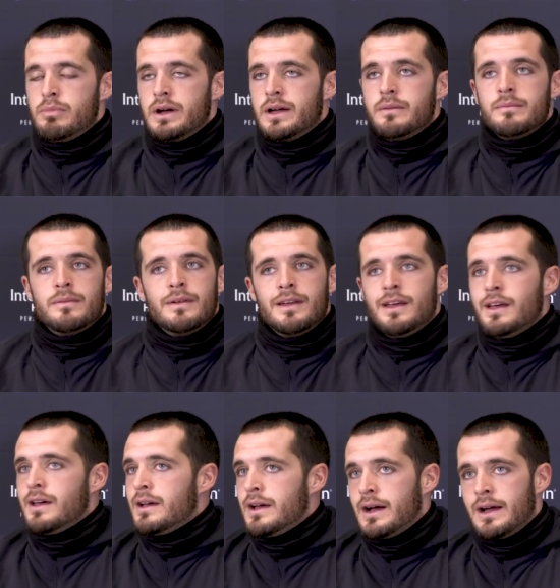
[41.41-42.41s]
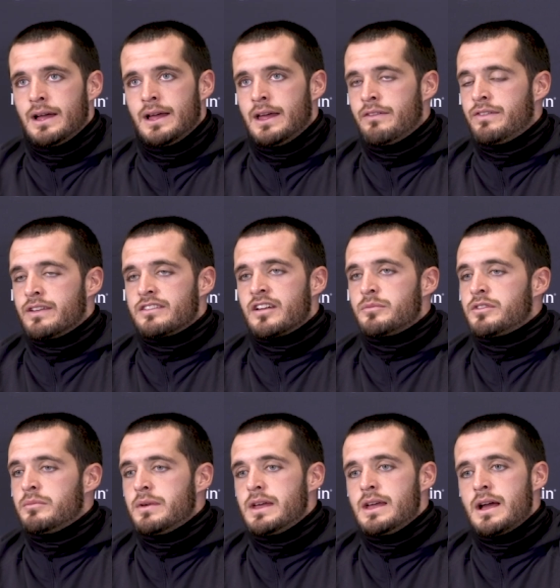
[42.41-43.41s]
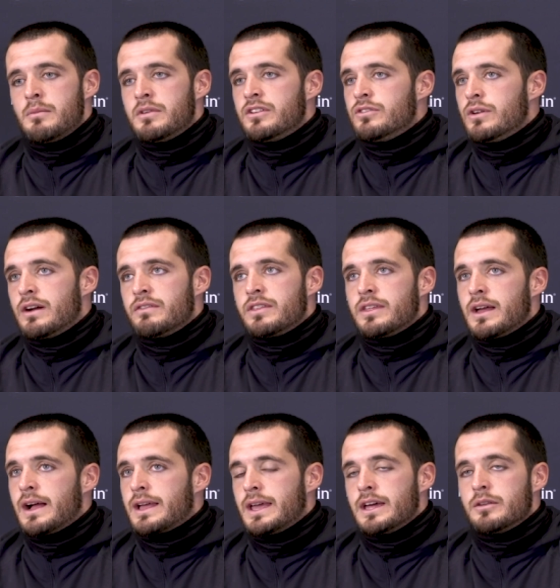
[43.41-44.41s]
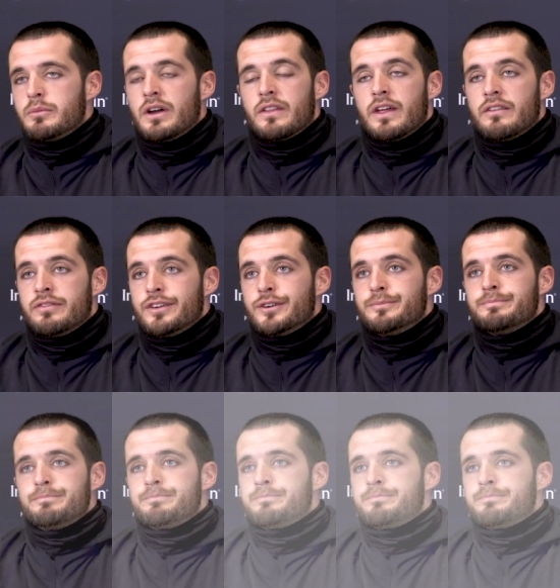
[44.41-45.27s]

but if it's up to me, I'm going to do everything I can to be on that field.